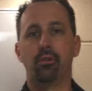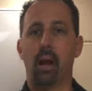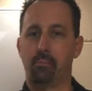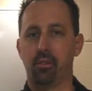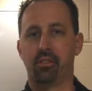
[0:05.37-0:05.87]

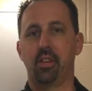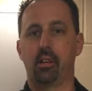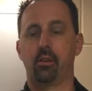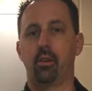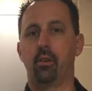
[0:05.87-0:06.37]
chapter
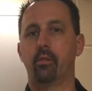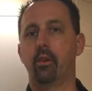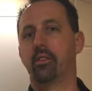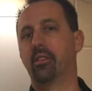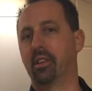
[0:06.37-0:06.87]
6,
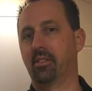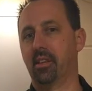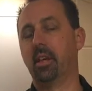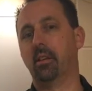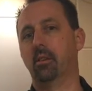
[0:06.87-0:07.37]
verse
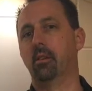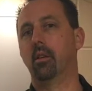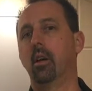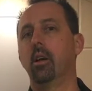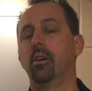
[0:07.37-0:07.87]
16,
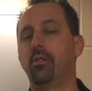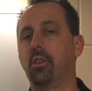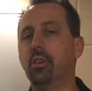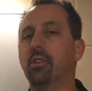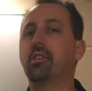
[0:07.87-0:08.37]

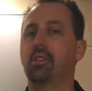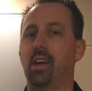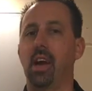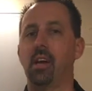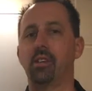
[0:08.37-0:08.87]
Jesus
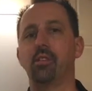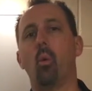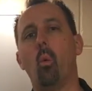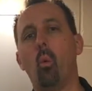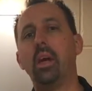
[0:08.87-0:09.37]
says
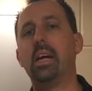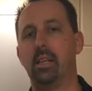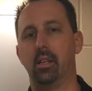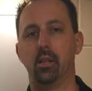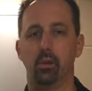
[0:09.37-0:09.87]

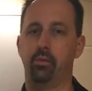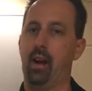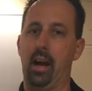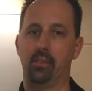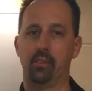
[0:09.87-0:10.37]
when you
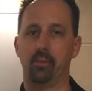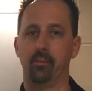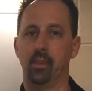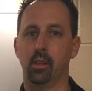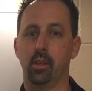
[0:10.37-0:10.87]
fast.
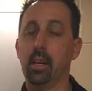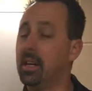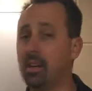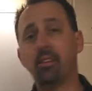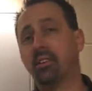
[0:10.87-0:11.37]

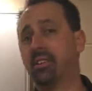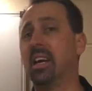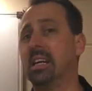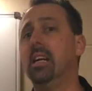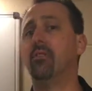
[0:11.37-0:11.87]
He doesn't
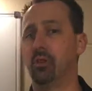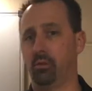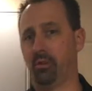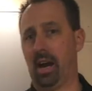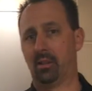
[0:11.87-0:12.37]
say if you
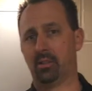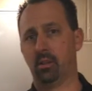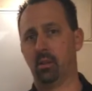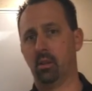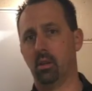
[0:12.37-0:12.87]
fast.
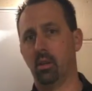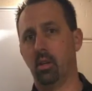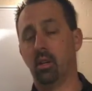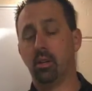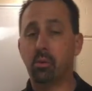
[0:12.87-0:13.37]

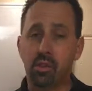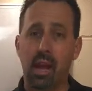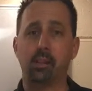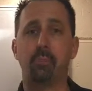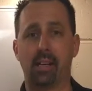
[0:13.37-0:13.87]
There was an
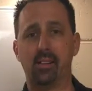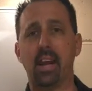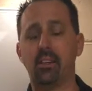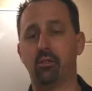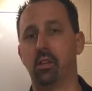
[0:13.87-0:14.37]

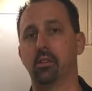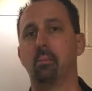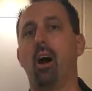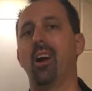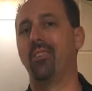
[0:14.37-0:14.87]
expectation as
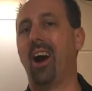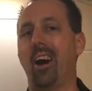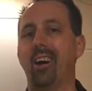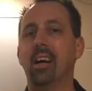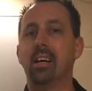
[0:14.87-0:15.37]
part of
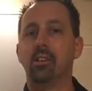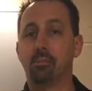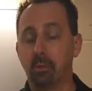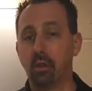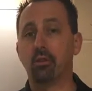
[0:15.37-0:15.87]
our
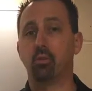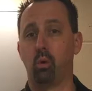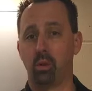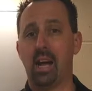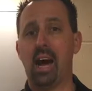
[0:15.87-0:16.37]

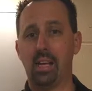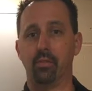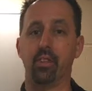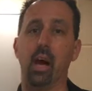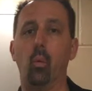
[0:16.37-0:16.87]
spiritual
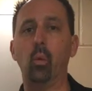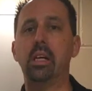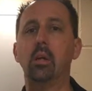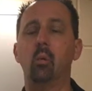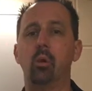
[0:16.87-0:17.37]
life that
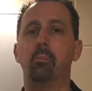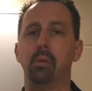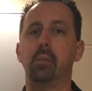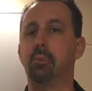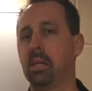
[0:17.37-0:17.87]
we would
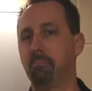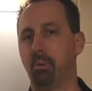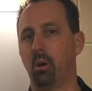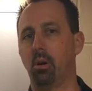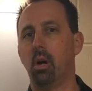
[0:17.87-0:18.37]
be
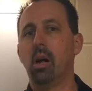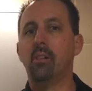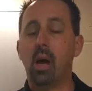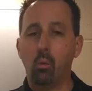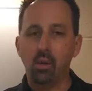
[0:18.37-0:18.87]
people
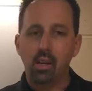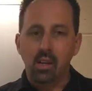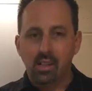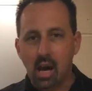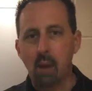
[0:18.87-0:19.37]
that would
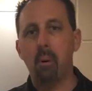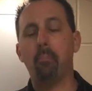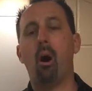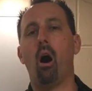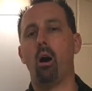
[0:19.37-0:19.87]
come
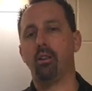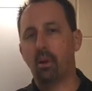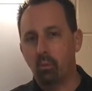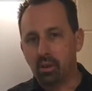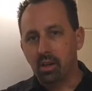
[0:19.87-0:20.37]
apart,
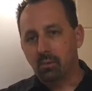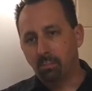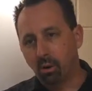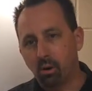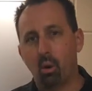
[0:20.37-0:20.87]
that would
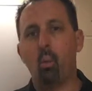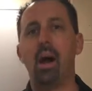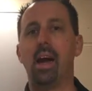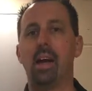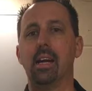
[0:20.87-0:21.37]
pull
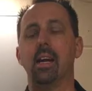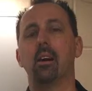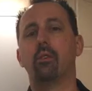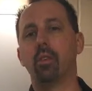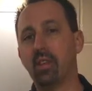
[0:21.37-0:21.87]
away
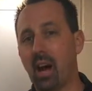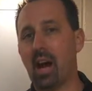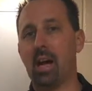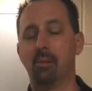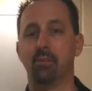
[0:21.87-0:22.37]
for
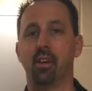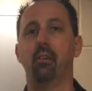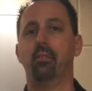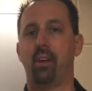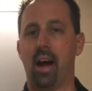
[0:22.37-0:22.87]
times
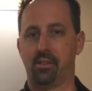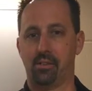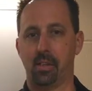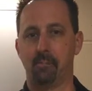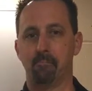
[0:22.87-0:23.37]
of
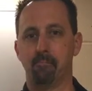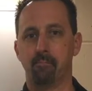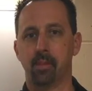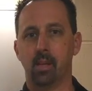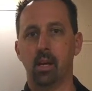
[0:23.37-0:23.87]
fasting.
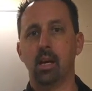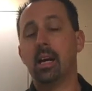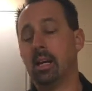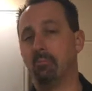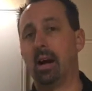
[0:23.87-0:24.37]

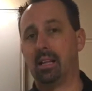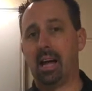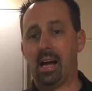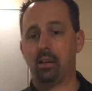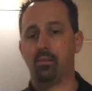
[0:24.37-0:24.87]
In my
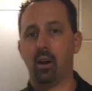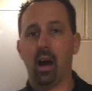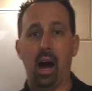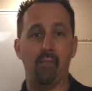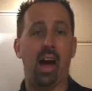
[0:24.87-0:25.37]
life,
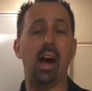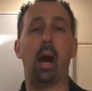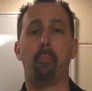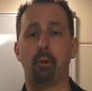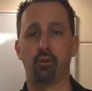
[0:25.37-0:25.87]
I've had
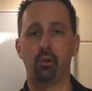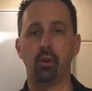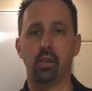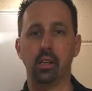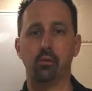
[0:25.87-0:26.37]

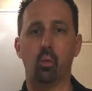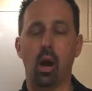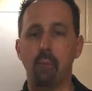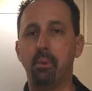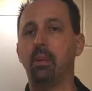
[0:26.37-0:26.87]
opportunities where
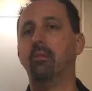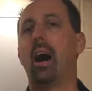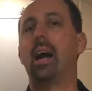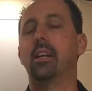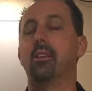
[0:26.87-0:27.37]
I've been
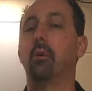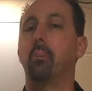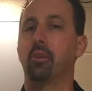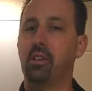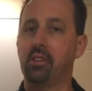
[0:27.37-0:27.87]
invited to
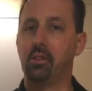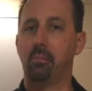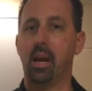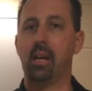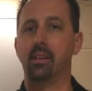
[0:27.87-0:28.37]

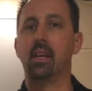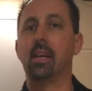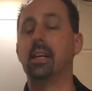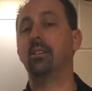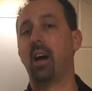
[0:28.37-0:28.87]
participate
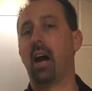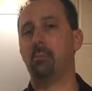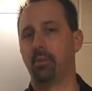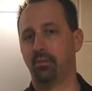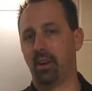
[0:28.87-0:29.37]
in
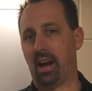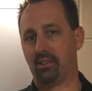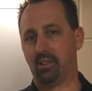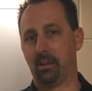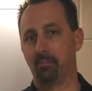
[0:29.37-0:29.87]
times of
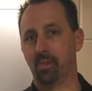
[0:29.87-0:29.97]
fasting.